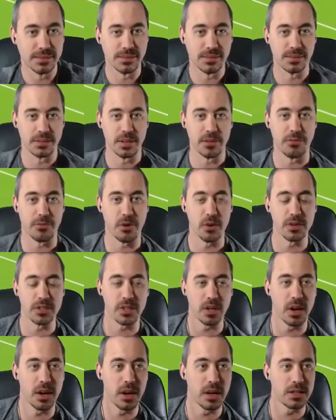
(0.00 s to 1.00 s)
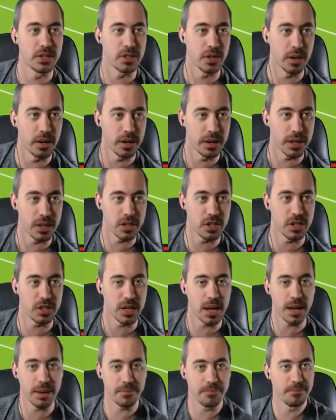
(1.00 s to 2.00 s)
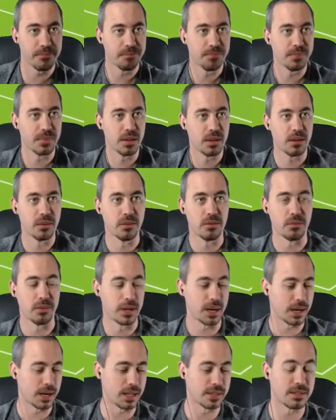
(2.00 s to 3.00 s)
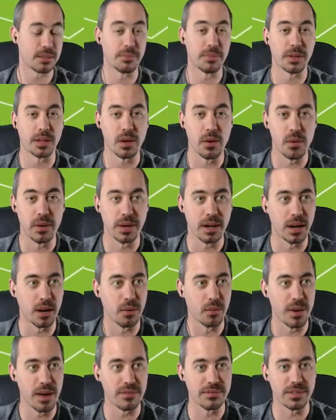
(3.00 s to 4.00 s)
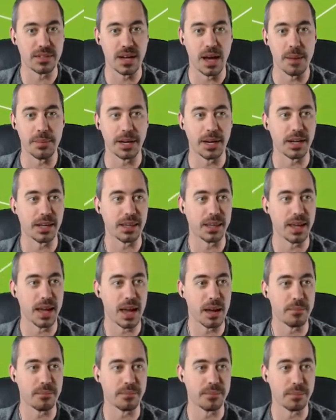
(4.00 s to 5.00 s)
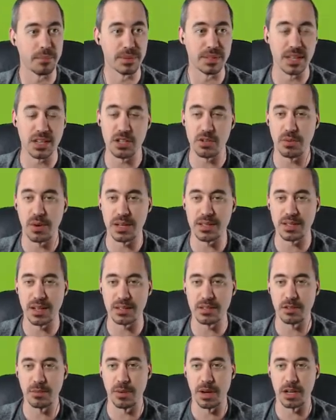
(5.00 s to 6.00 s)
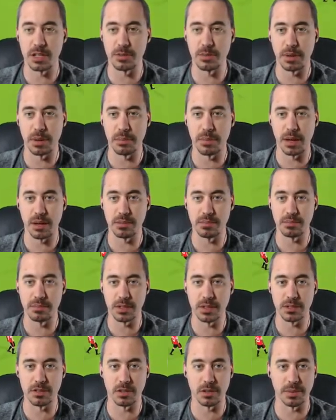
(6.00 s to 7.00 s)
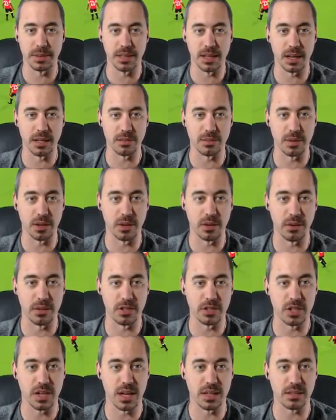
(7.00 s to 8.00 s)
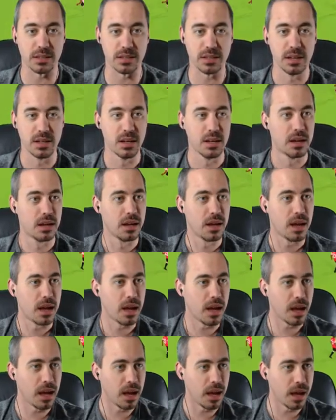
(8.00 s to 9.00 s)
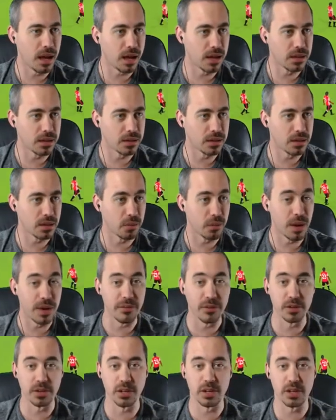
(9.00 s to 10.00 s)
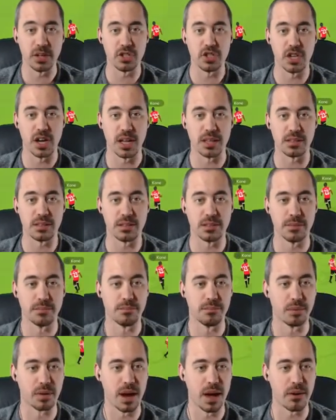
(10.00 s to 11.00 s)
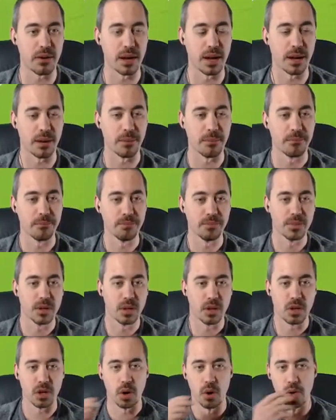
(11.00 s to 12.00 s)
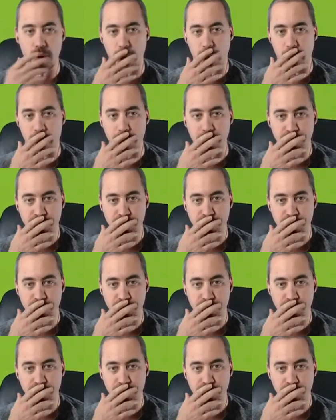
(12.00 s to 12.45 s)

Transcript: their first on-target shot. We got to get something going here. We have dominated the game. Possession-wise, not so much, but I'm not concerned about that because we got all the shots. And we have a clear-cut chance. Browning. Kone.